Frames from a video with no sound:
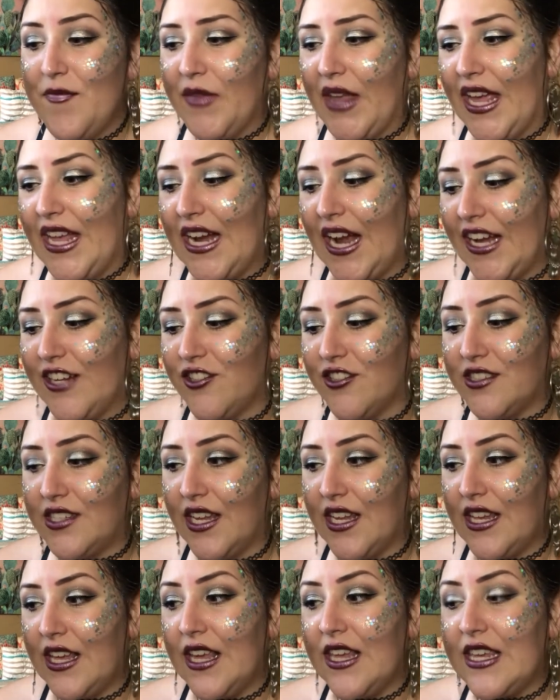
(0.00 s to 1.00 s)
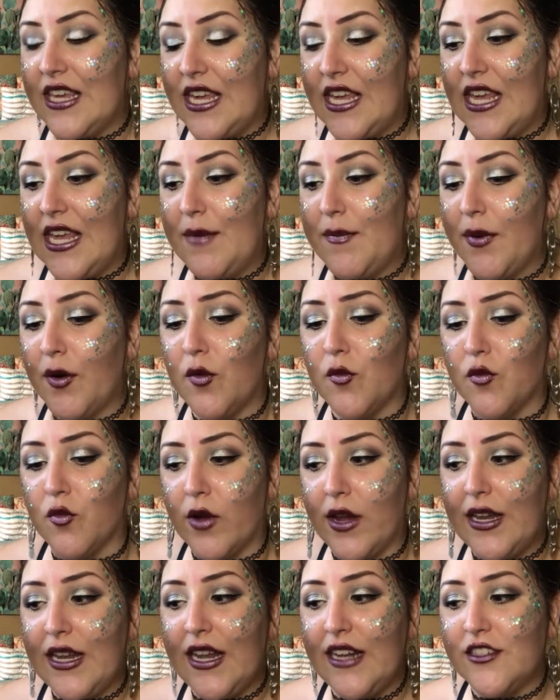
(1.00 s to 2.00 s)
And I just like keep
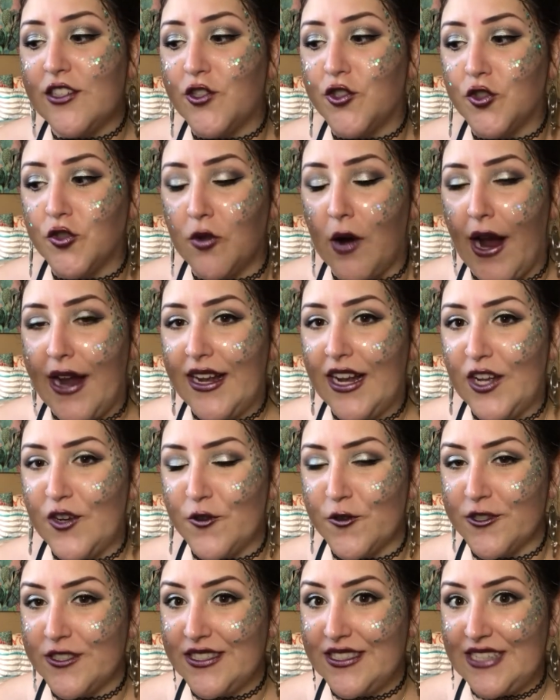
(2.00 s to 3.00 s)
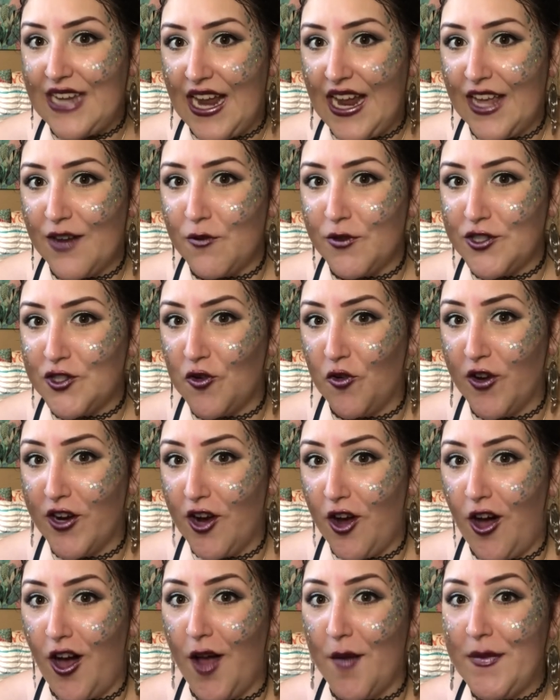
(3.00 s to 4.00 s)
reading to try to understand what's going
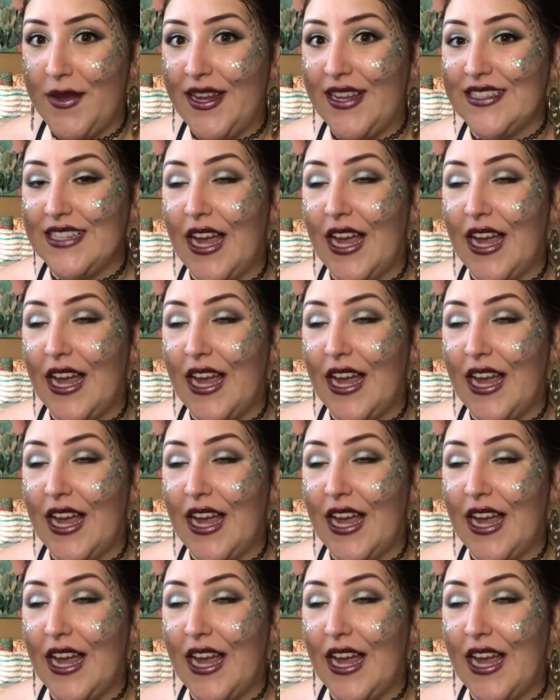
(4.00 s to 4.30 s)
on because